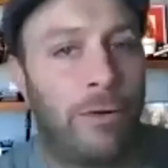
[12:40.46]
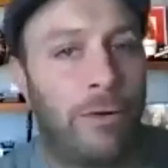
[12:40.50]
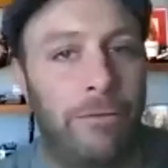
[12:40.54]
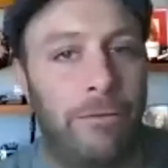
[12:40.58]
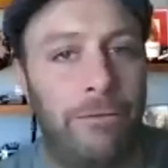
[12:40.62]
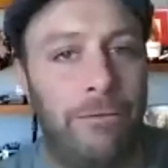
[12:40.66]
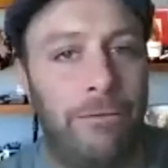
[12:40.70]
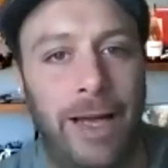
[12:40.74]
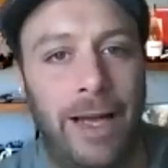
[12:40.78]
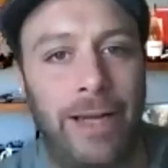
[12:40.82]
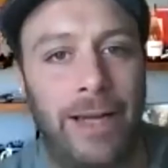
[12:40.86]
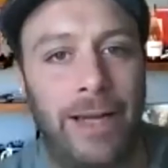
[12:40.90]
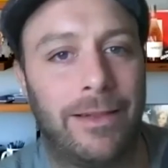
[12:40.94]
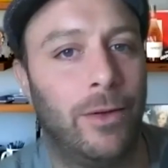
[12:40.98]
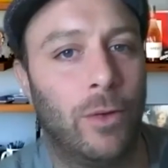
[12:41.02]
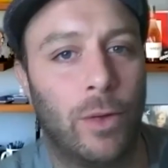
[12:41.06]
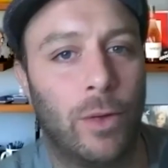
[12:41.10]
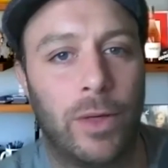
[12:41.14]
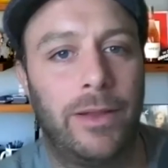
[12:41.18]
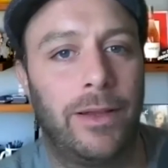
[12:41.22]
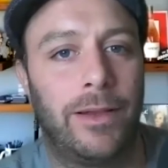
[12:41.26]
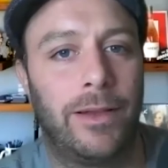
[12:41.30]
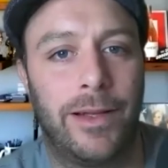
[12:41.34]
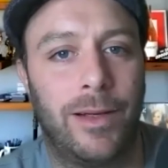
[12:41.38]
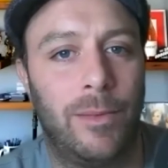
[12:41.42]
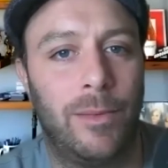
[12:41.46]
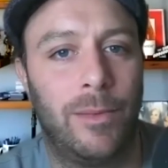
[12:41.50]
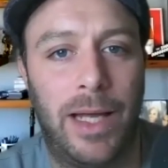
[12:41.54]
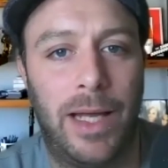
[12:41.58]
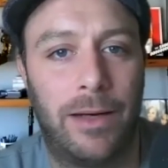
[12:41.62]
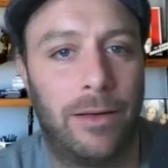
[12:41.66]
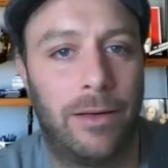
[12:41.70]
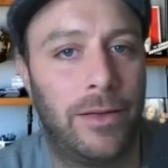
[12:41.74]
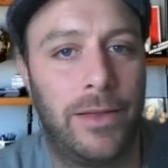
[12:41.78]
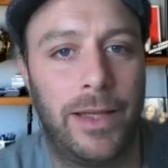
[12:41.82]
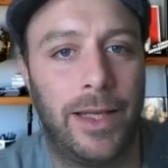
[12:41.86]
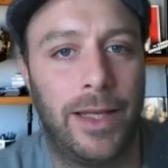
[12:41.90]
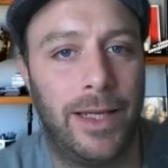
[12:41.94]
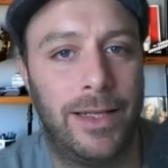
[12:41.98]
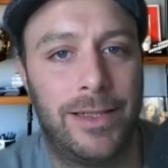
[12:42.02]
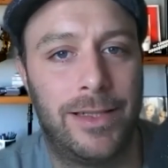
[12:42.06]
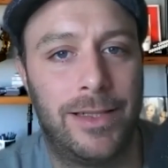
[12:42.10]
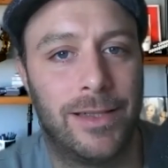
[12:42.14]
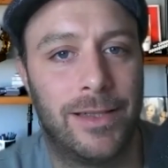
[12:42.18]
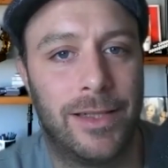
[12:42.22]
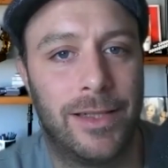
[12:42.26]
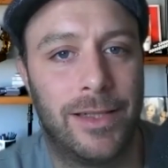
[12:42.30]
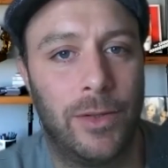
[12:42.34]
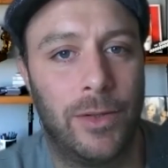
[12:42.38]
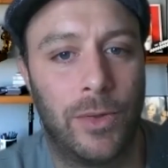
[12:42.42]
a fact the only thing that'll matter to the
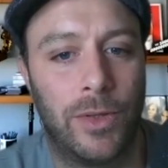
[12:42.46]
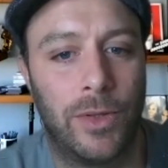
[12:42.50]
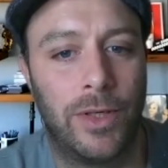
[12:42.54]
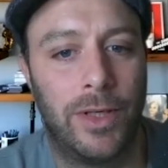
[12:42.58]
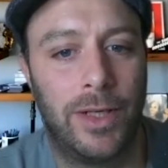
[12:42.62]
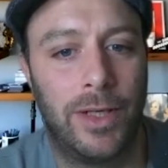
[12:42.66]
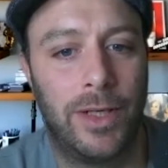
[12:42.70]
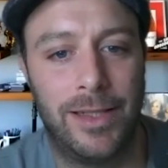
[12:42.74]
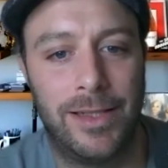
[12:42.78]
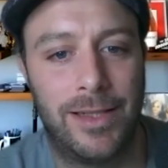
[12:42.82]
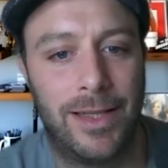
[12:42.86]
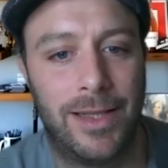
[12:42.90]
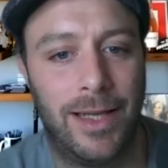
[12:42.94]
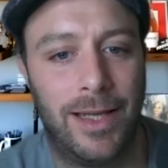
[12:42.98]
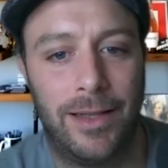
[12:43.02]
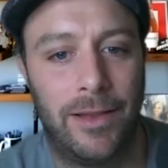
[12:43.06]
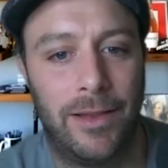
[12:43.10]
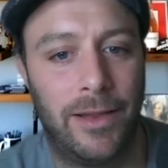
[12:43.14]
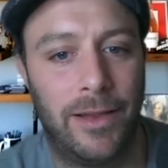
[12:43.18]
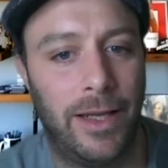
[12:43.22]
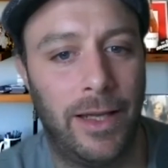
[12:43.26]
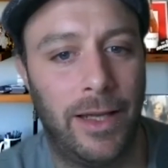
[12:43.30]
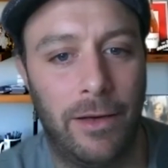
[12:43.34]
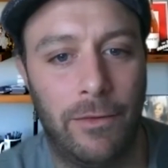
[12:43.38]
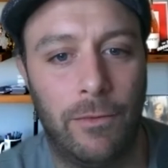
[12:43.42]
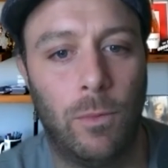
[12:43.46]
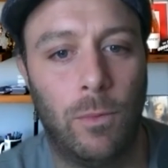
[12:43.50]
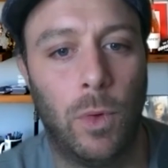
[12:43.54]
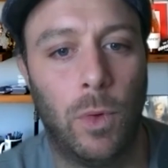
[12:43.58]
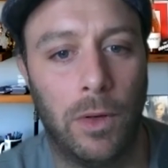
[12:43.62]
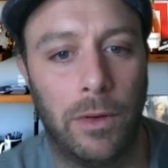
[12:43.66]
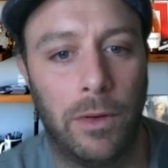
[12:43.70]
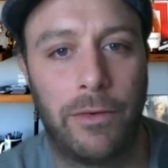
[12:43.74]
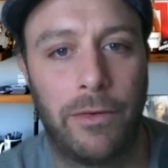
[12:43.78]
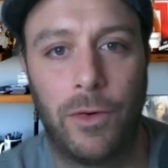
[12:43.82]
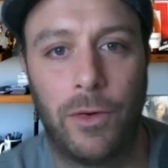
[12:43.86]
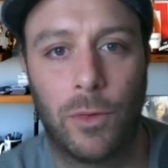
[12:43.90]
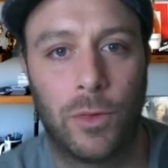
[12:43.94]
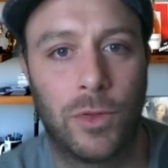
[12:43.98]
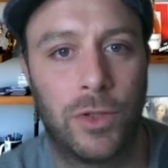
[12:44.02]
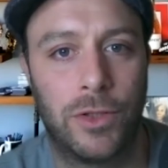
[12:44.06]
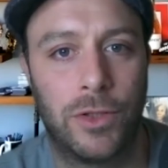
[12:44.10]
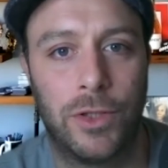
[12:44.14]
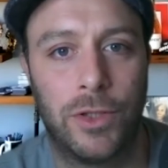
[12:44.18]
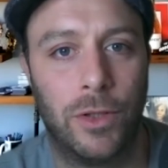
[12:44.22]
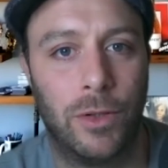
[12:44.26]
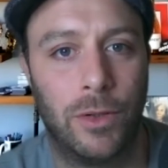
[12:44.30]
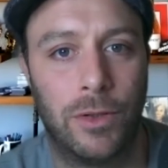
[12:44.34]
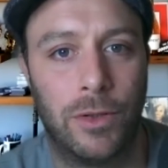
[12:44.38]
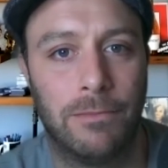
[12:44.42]
agency owner is that they have one throat to
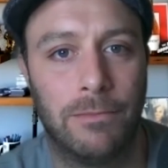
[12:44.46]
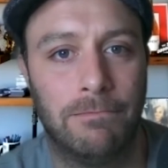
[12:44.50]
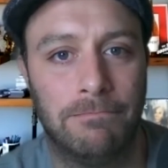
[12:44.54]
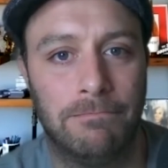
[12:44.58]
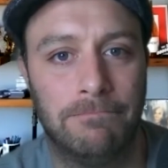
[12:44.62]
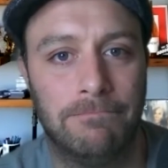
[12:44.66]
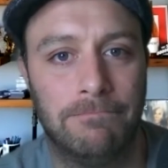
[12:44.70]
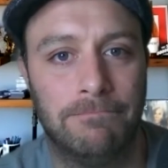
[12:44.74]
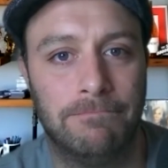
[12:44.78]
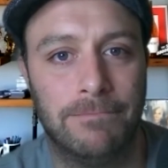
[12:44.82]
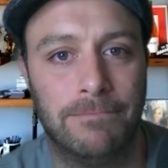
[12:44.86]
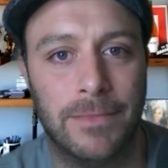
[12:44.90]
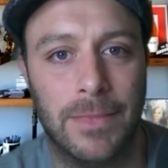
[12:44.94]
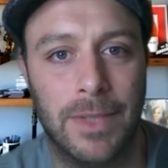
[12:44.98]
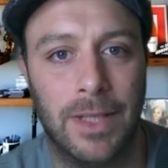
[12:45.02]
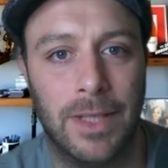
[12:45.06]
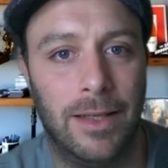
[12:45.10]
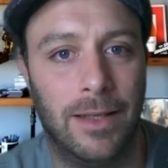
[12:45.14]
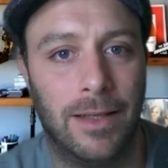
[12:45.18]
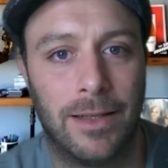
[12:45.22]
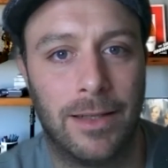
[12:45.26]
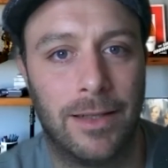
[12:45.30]
choke. Yeah.